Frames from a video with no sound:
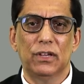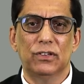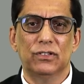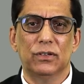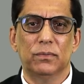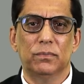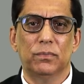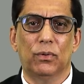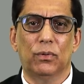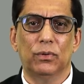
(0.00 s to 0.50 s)

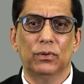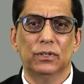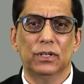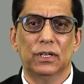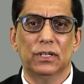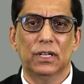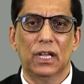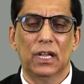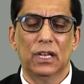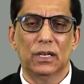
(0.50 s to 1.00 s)

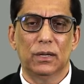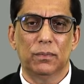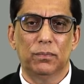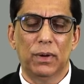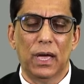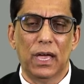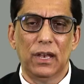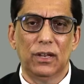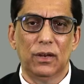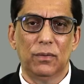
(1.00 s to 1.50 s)
supported.
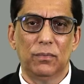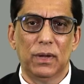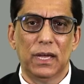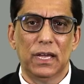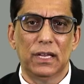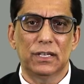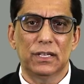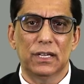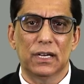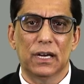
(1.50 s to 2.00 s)
Independent
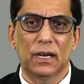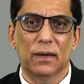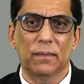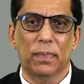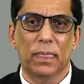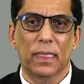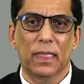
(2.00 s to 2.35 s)
media